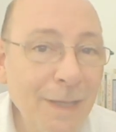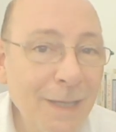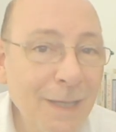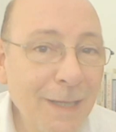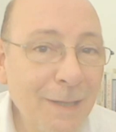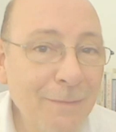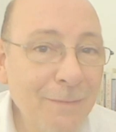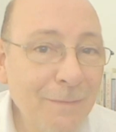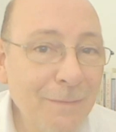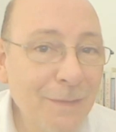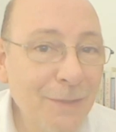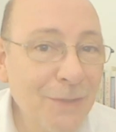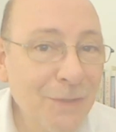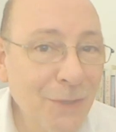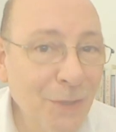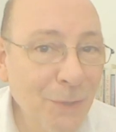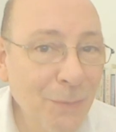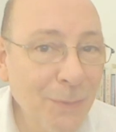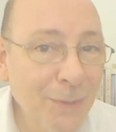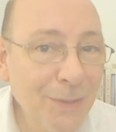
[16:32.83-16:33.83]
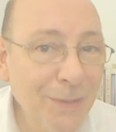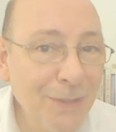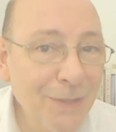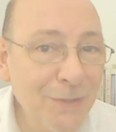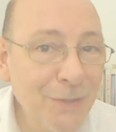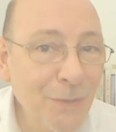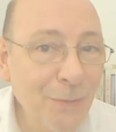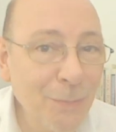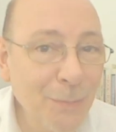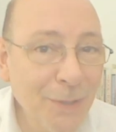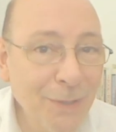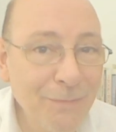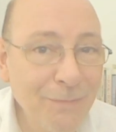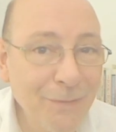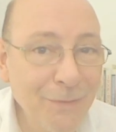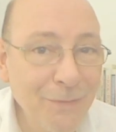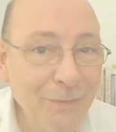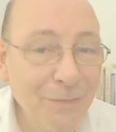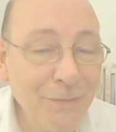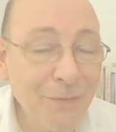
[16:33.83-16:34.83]
if sober is your
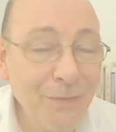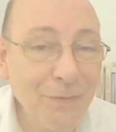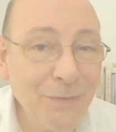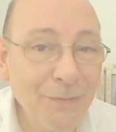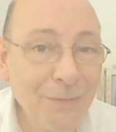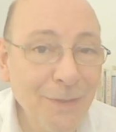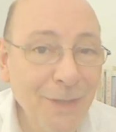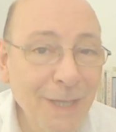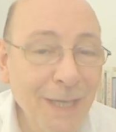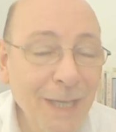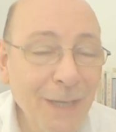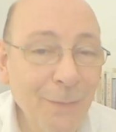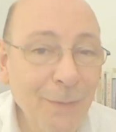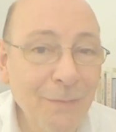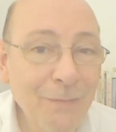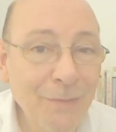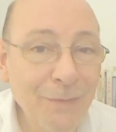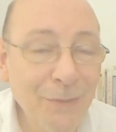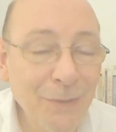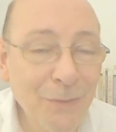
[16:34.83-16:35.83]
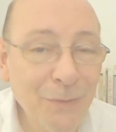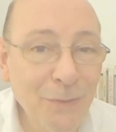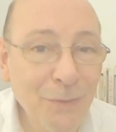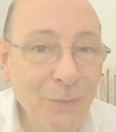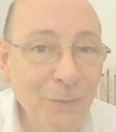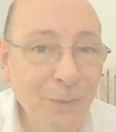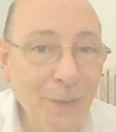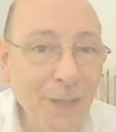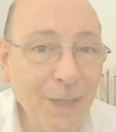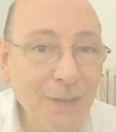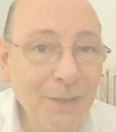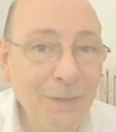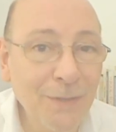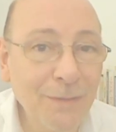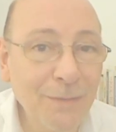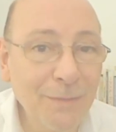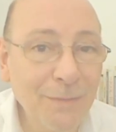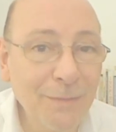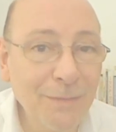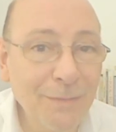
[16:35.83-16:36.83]
preference, and however you do that,
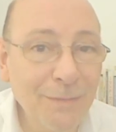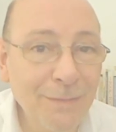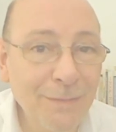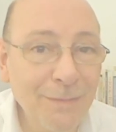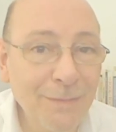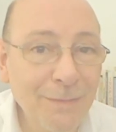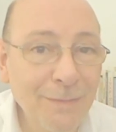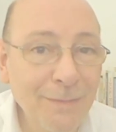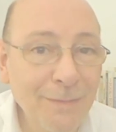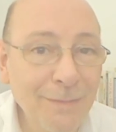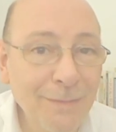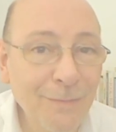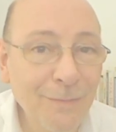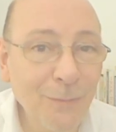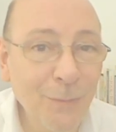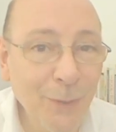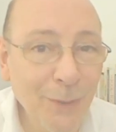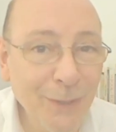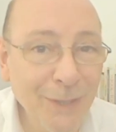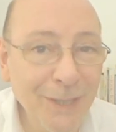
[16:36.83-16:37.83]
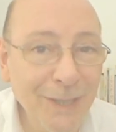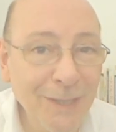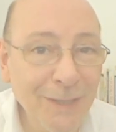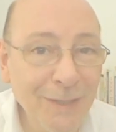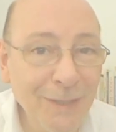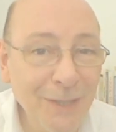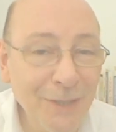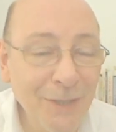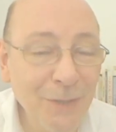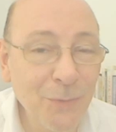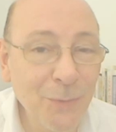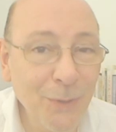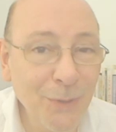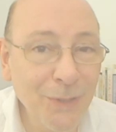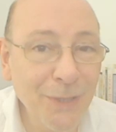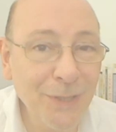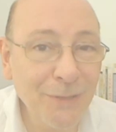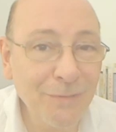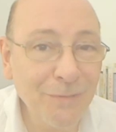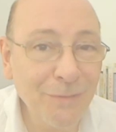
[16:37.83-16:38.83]
work it, it is
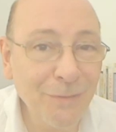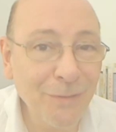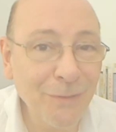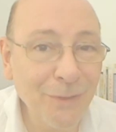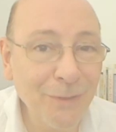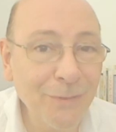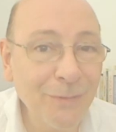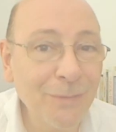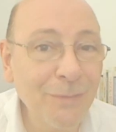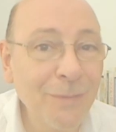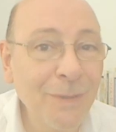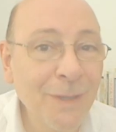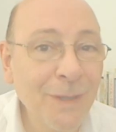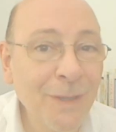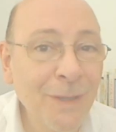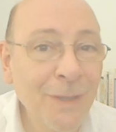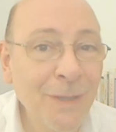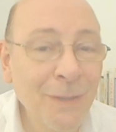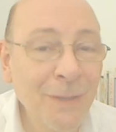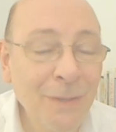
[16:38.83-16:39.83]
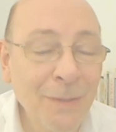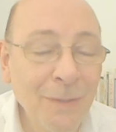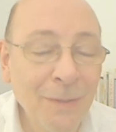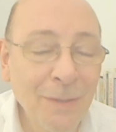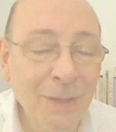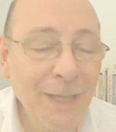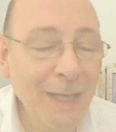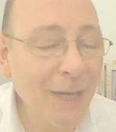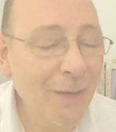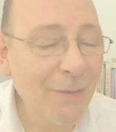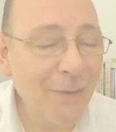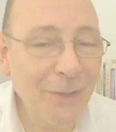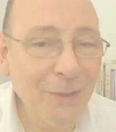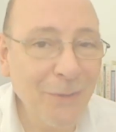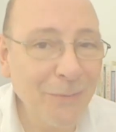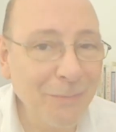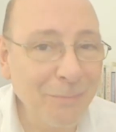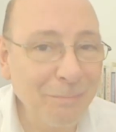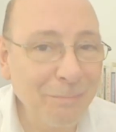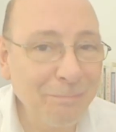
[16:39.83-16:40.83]
working for you, carry
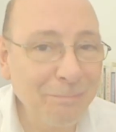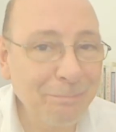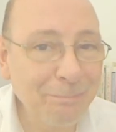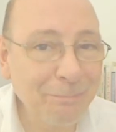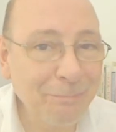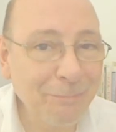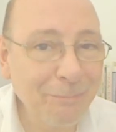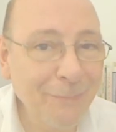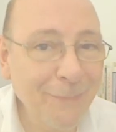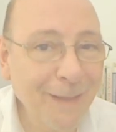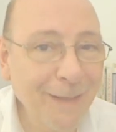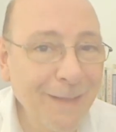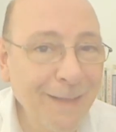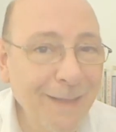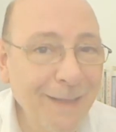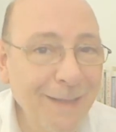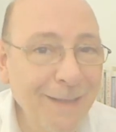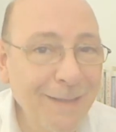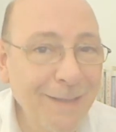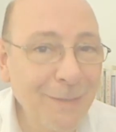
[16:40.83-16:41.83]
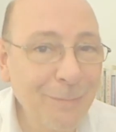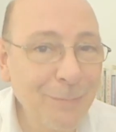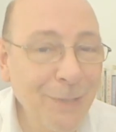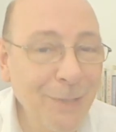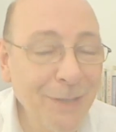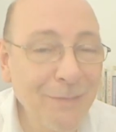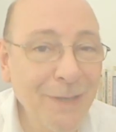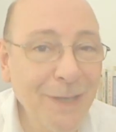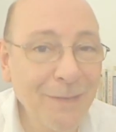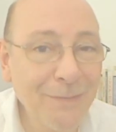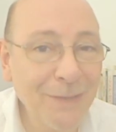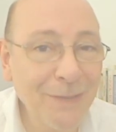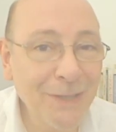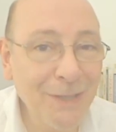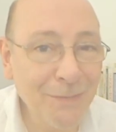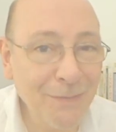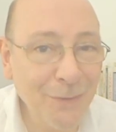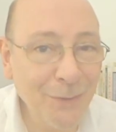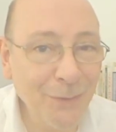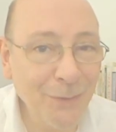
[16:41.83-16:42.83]
on. But if you're having
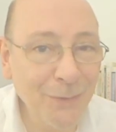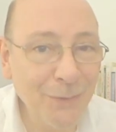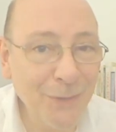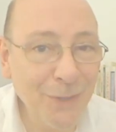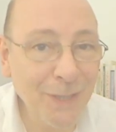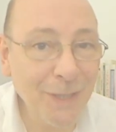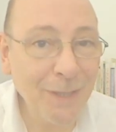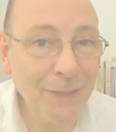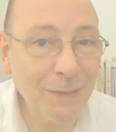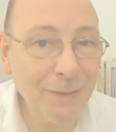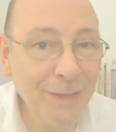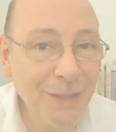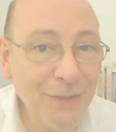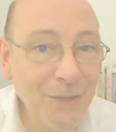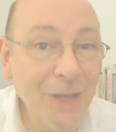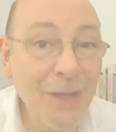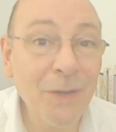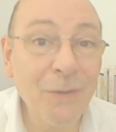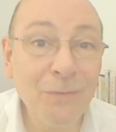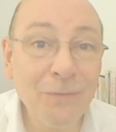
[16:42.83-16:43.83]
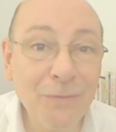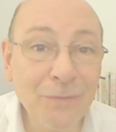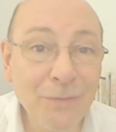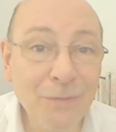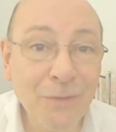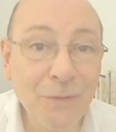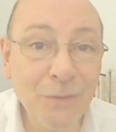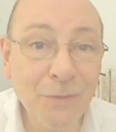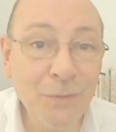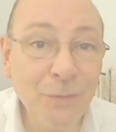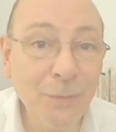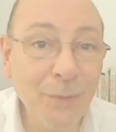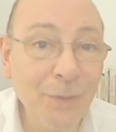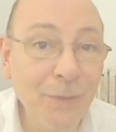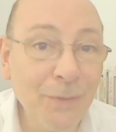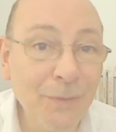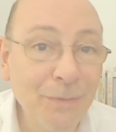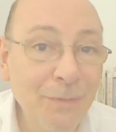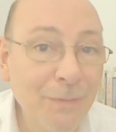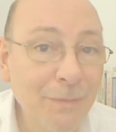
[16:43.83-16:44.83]
difficulty, as I often do,
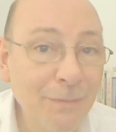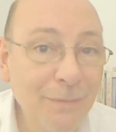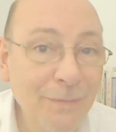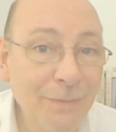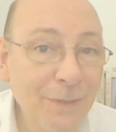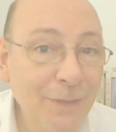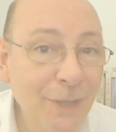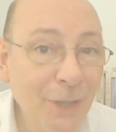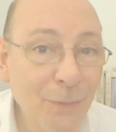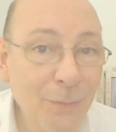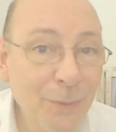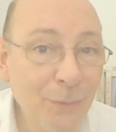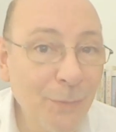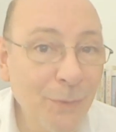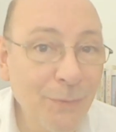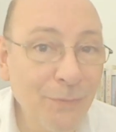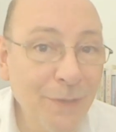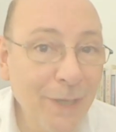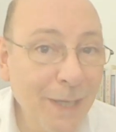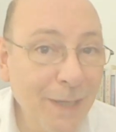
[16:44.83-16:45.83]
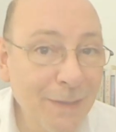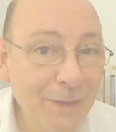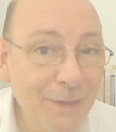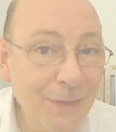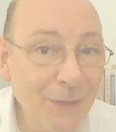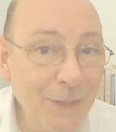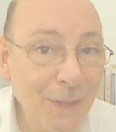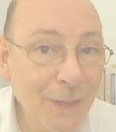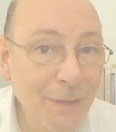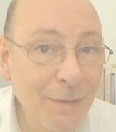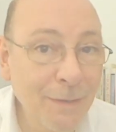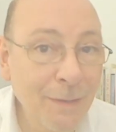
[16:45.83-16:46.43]
with coping with reality,